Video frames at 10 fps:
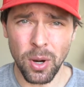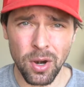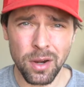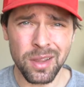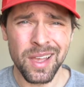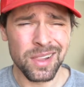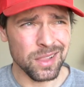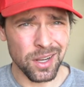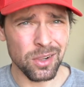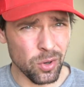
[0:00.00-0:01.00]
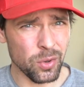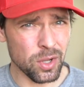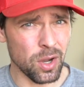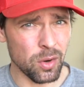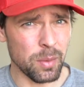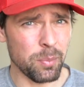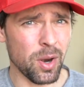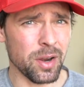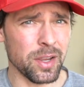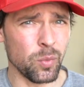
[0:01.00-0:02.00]
Park, let alone Algonquin
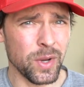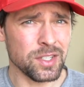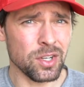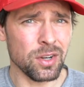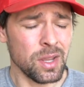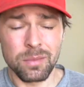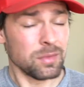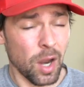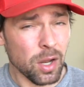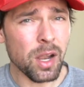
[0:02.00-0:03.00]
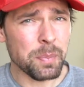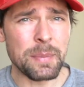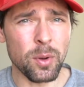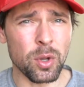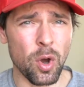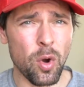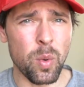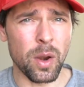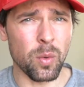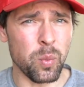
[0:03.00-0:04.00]
Park in winter. Not a lot of people go
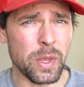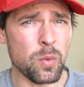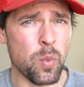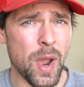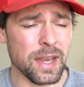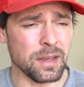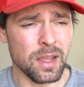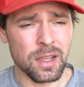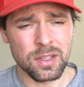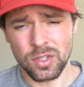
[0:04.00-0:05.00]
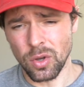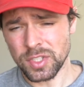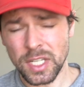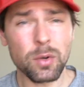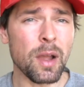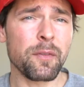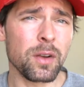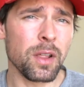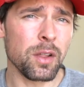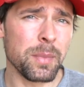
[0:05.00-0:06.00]
where we went. So stick around
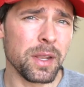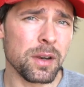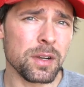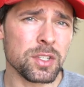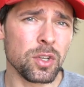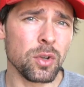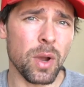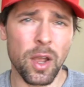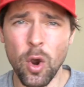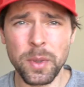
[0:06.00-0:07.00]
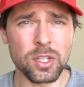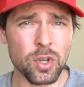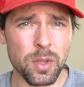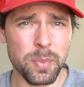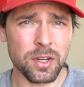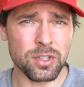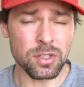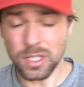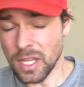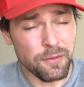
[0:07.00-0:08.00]
for another minute or two. I hope you enjoy the
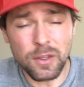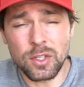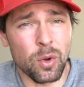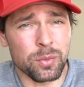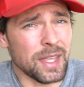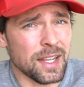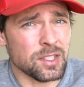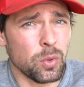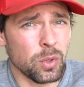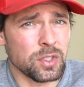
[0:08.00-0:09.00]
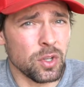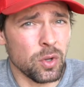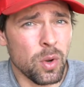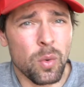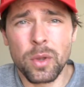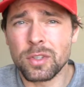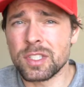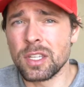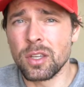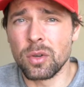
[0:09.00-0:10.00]
pictures. If you don't, that's cool too. We'll
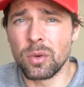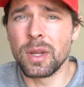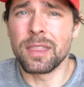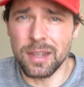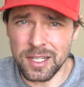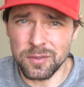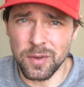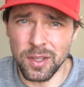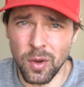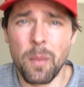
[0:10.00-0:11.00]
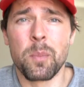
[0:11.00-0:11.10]
see you in the next video.